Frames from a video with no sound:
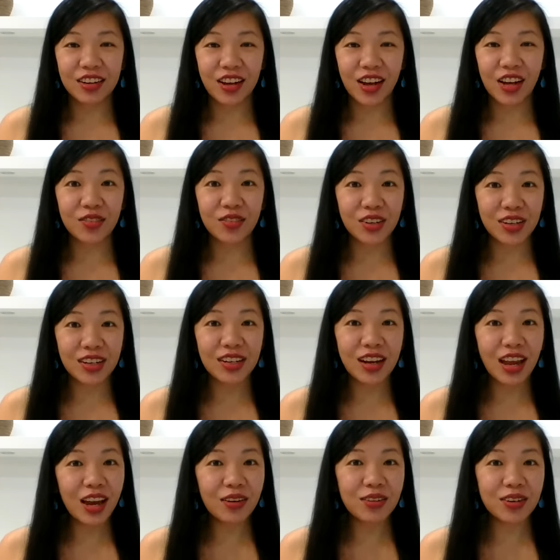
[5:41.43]
I really
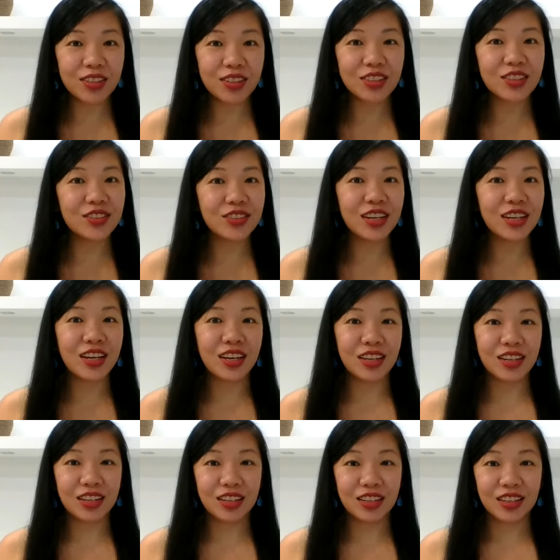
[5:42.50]
like what you're
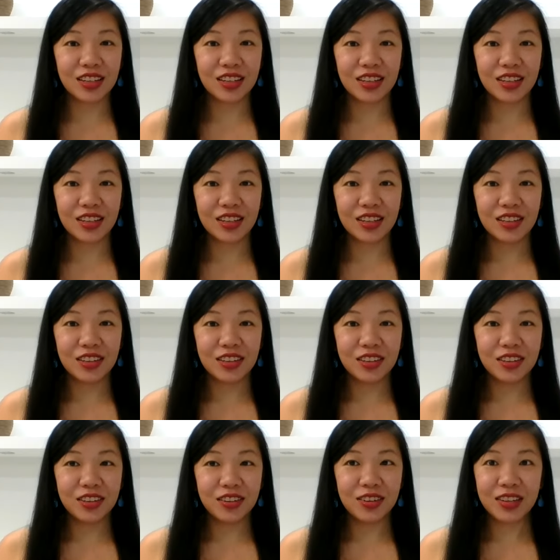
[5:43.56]
doing.
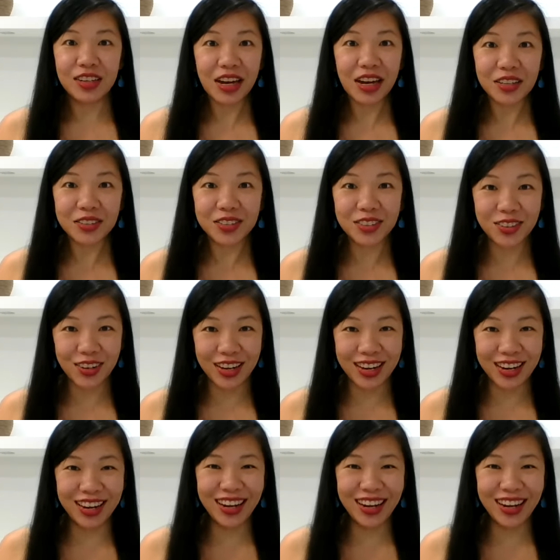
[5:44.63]
What are you doing?